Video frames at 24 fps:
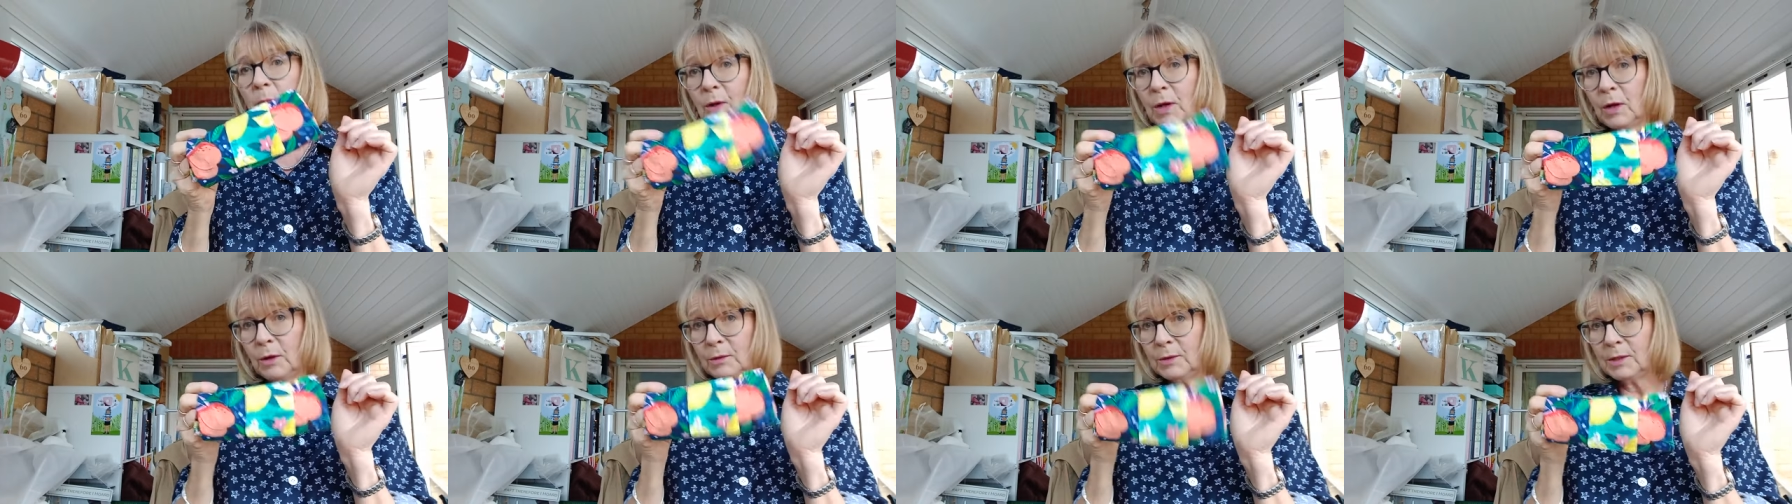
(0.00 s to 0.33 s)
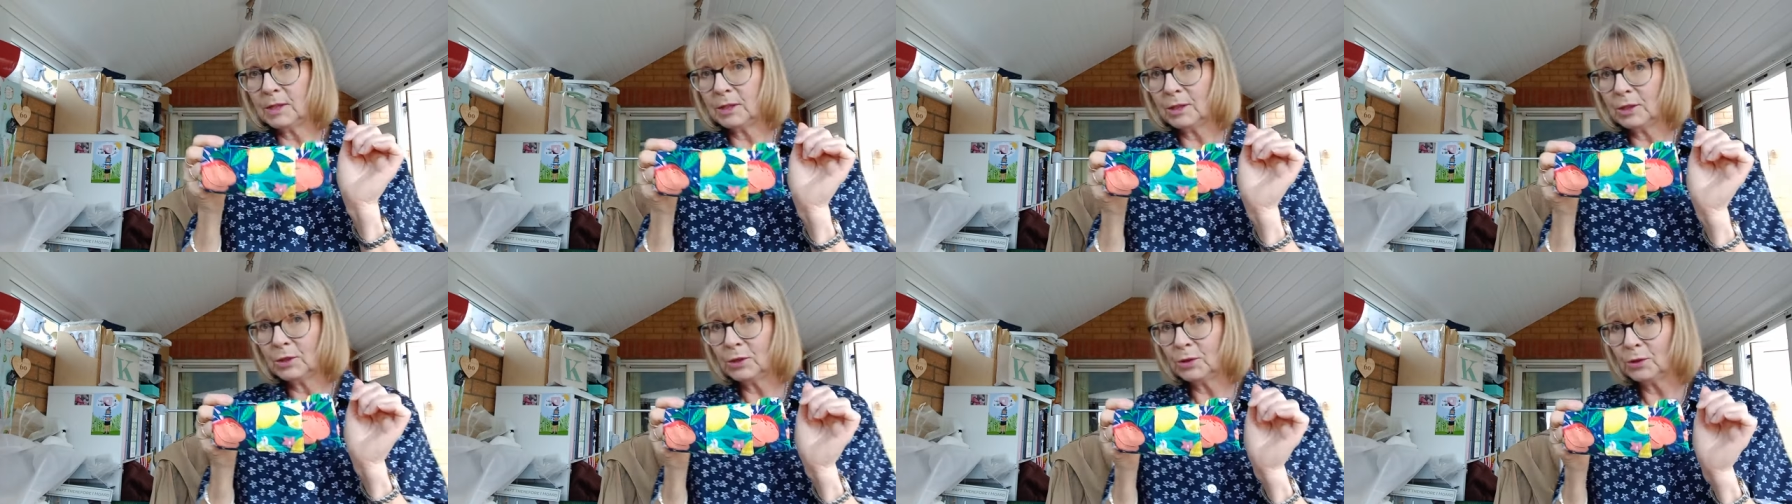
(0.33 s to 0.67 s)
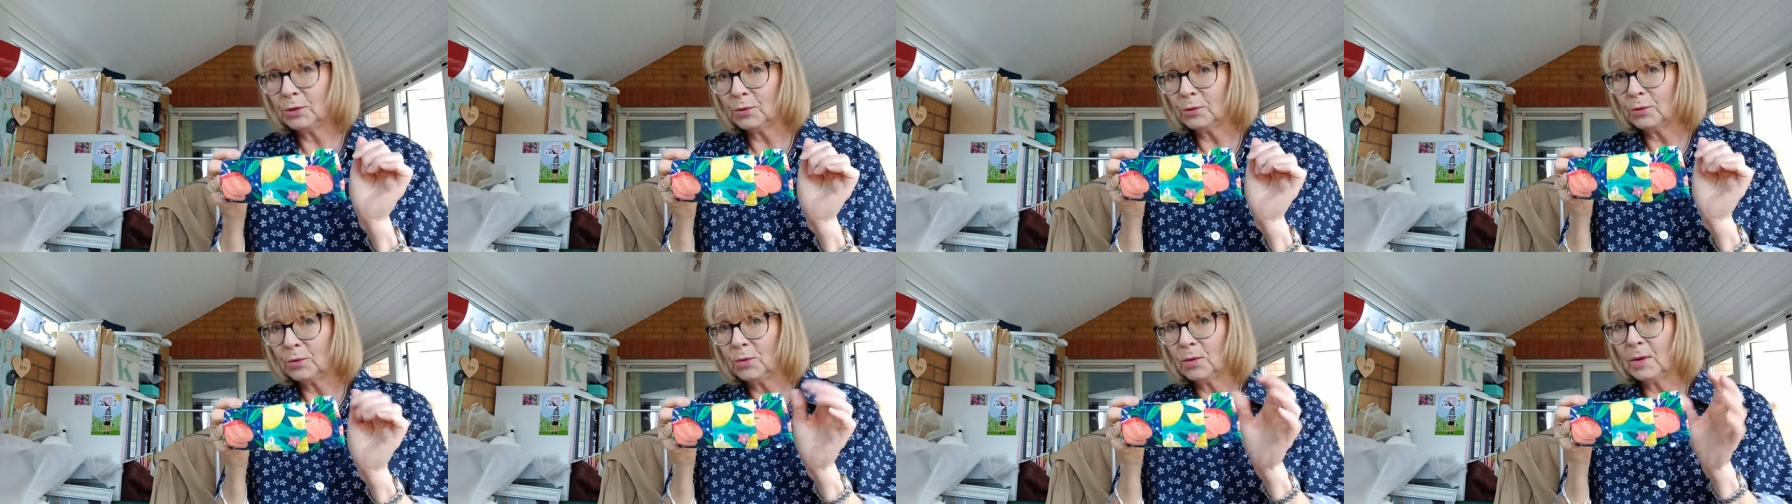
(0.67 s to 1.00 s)
goes into
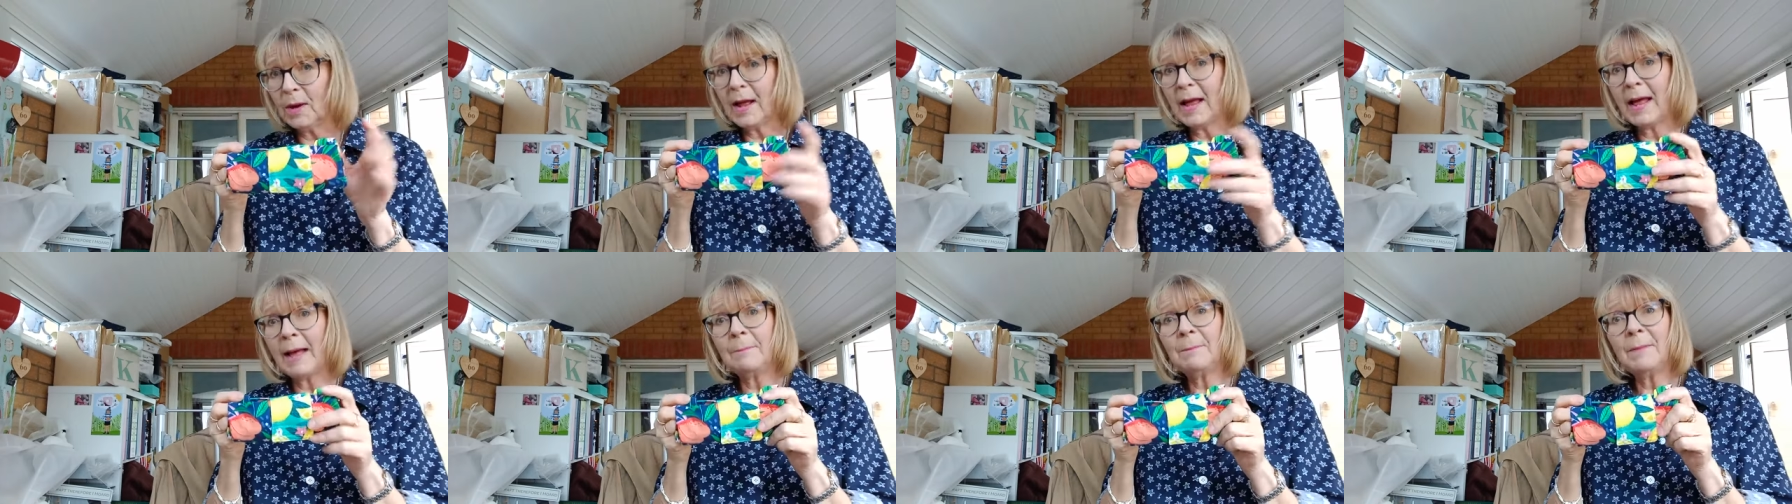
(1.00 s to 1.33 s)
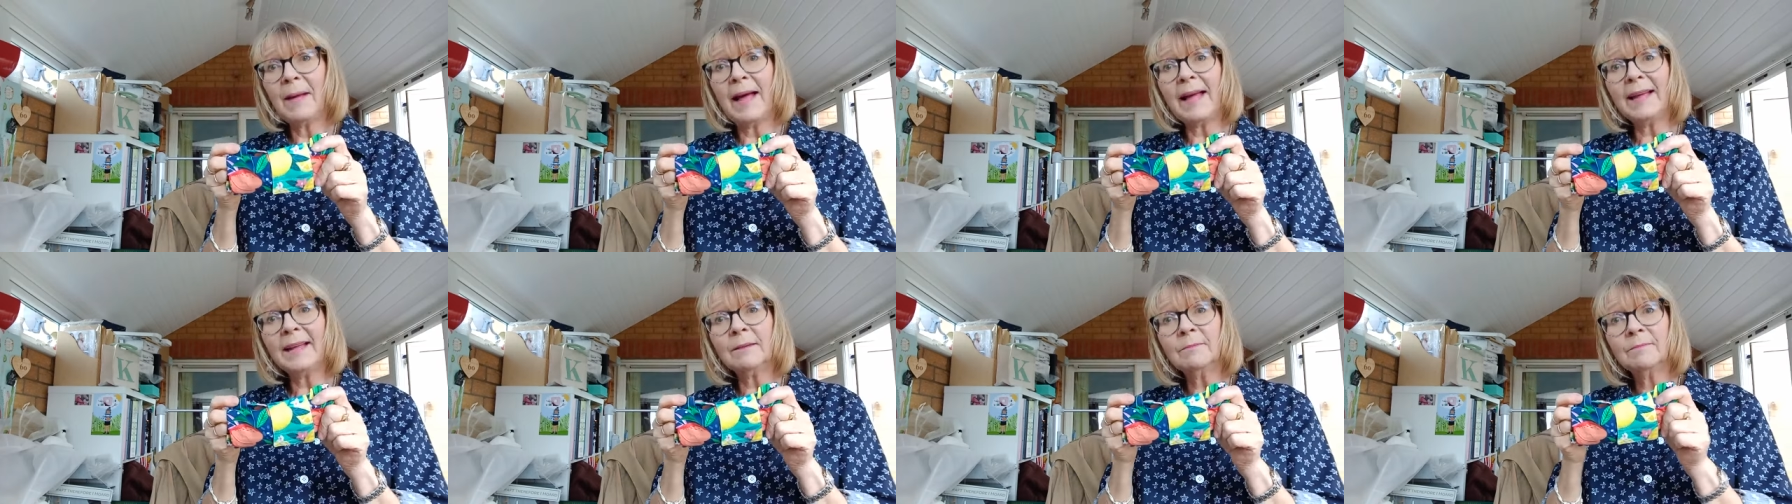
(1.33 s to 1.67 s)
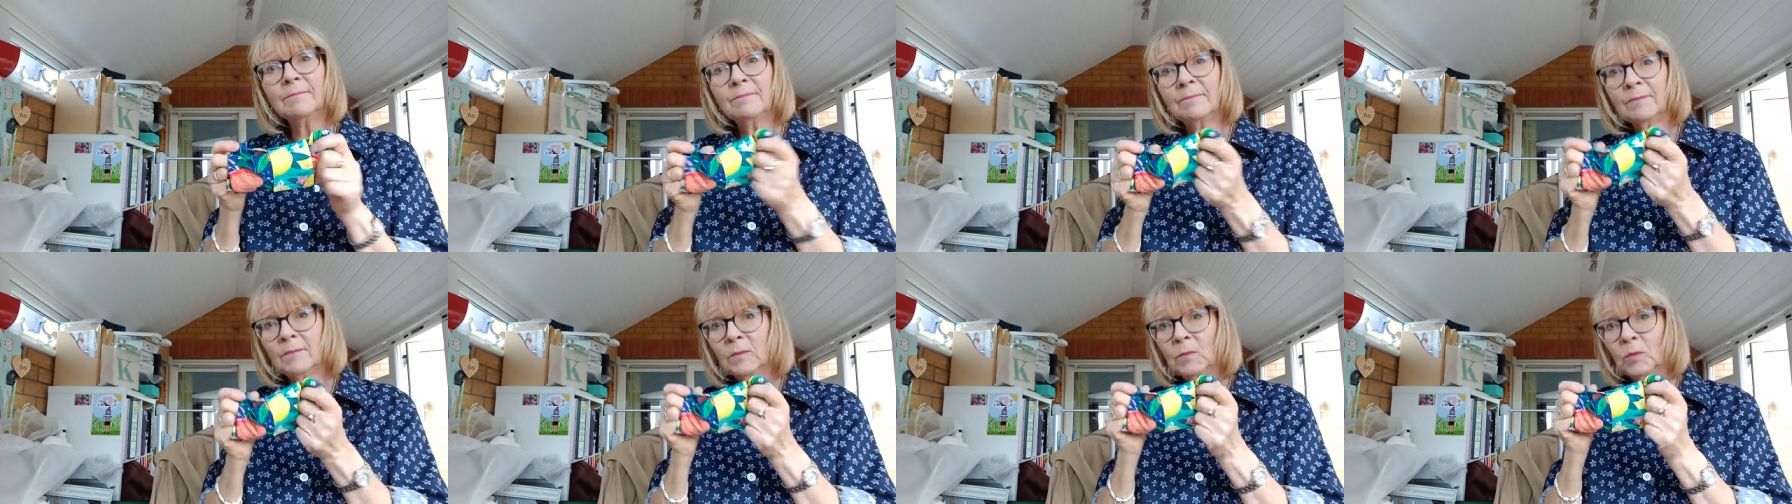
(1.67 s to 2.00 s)
your handbag
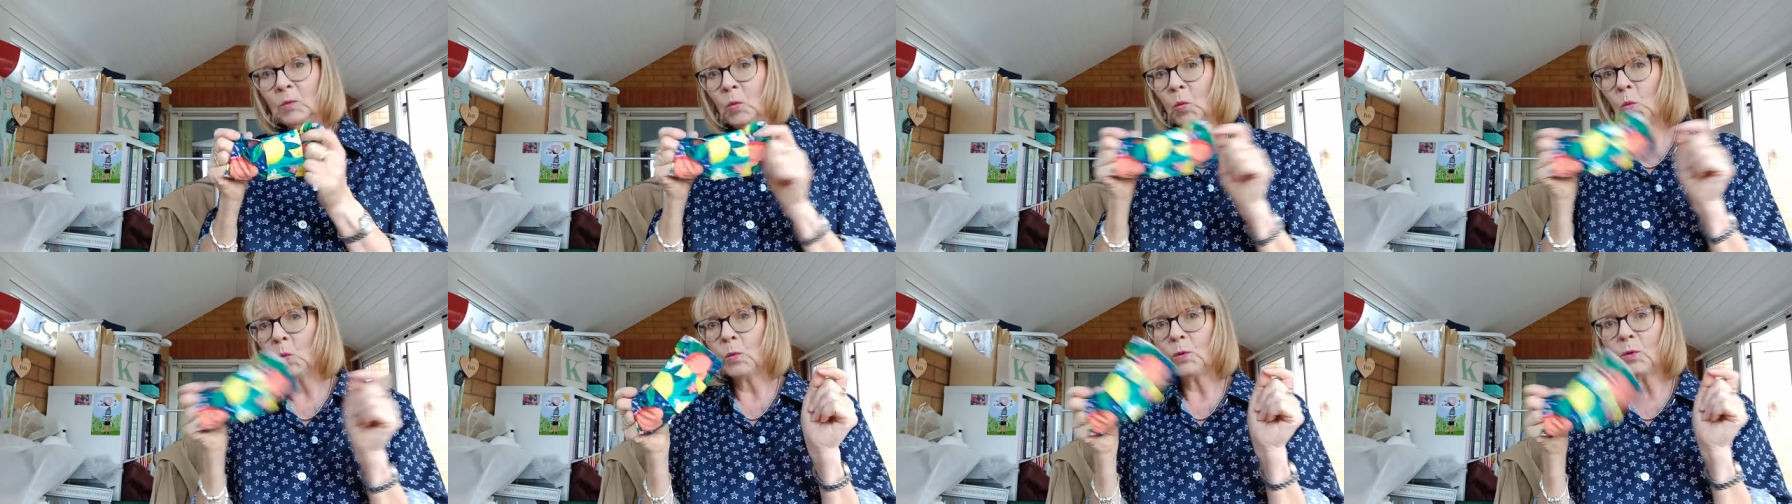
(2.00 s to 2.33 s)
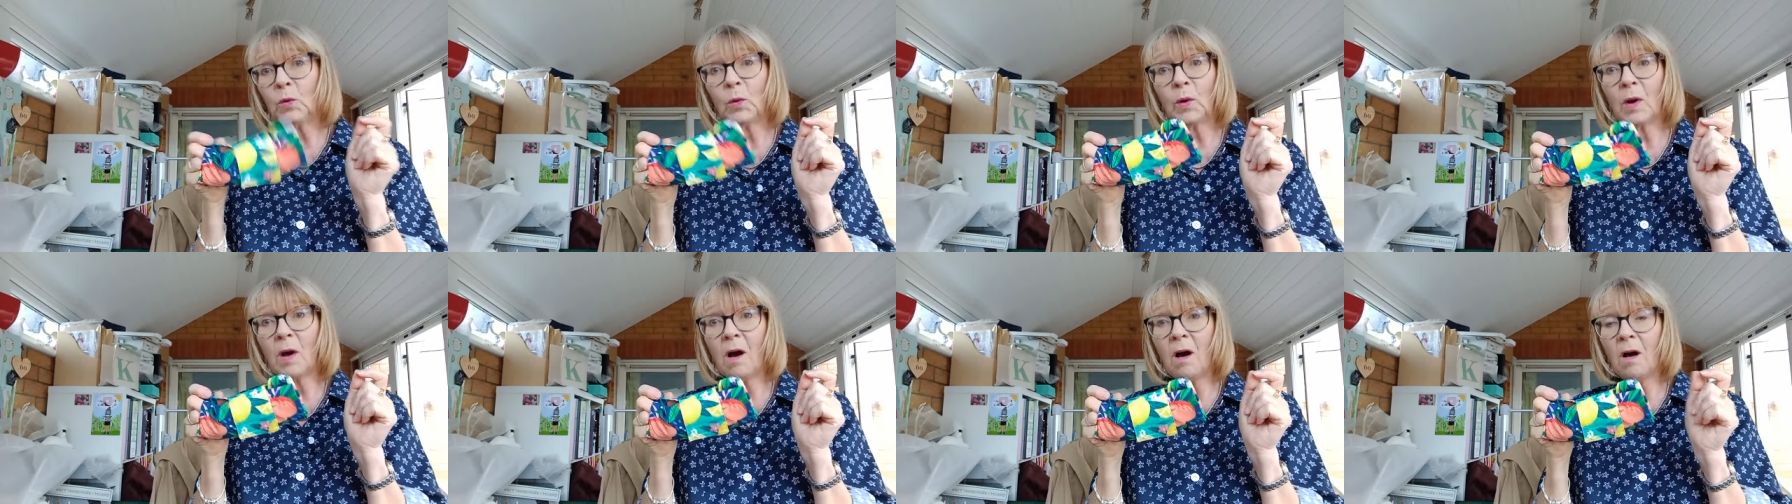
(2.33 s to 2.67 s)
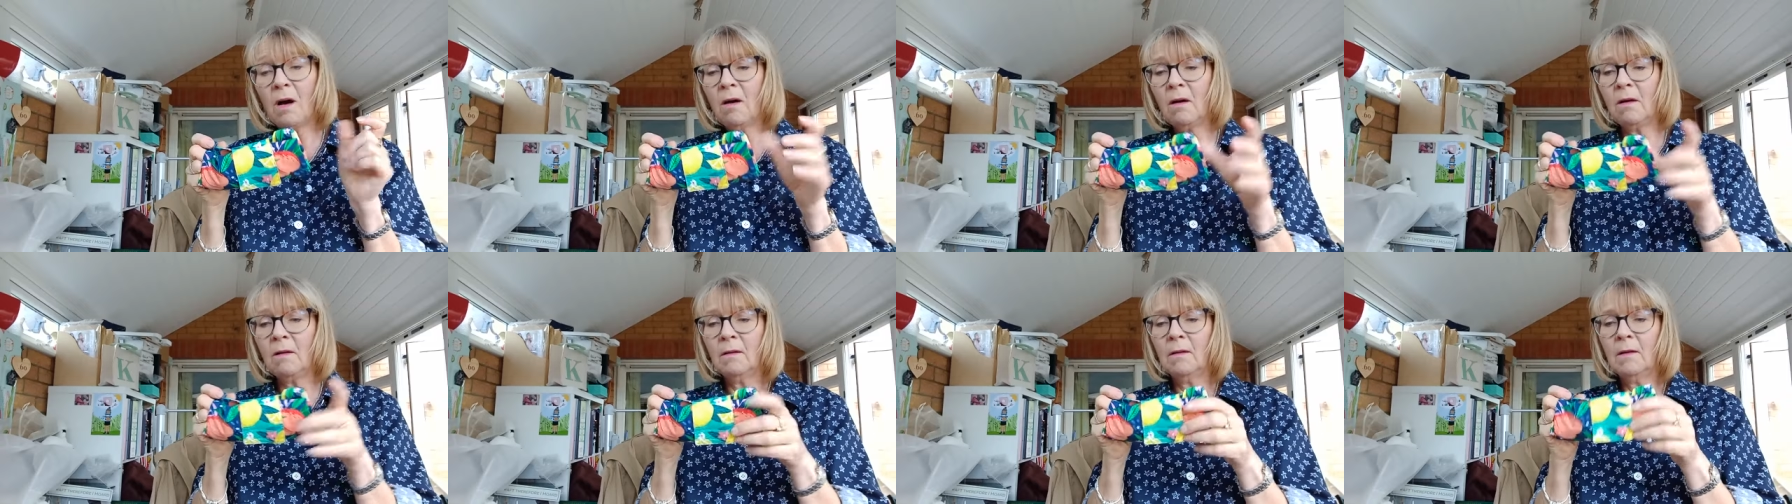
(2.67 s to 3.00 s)
or your
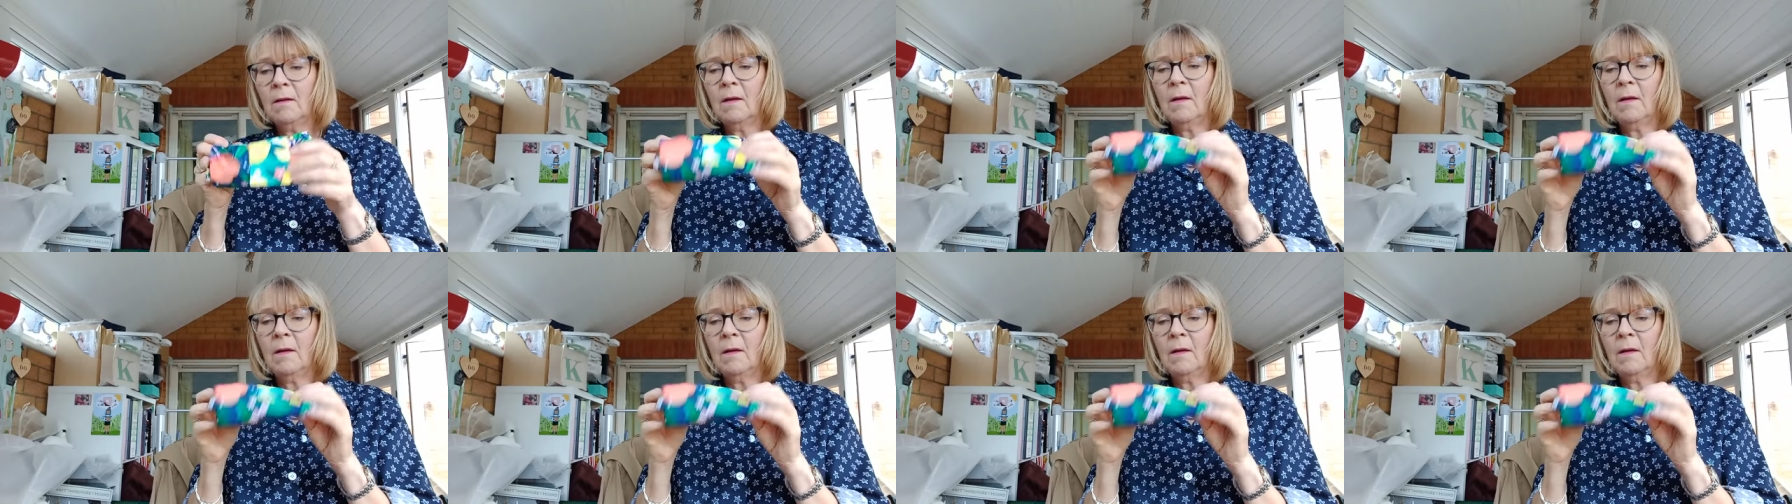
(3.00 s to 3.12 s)
car.